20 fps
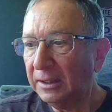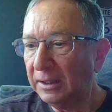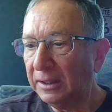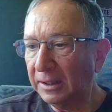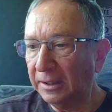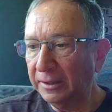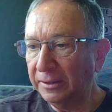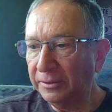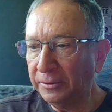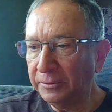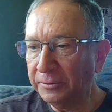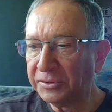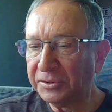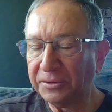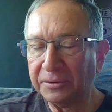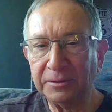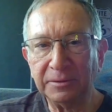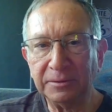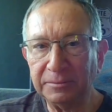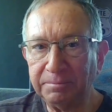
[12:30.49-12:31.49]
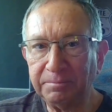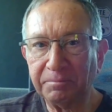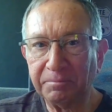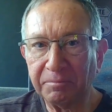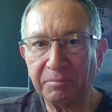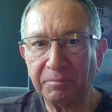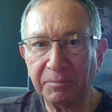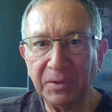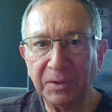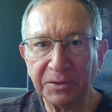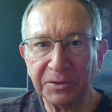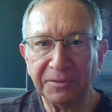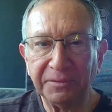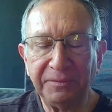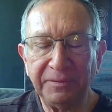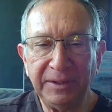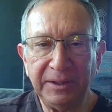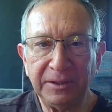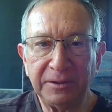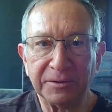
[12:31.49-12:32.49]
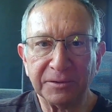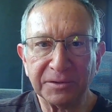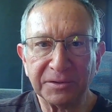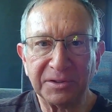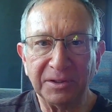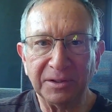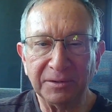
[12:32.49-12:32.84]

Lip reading: Those are vehicles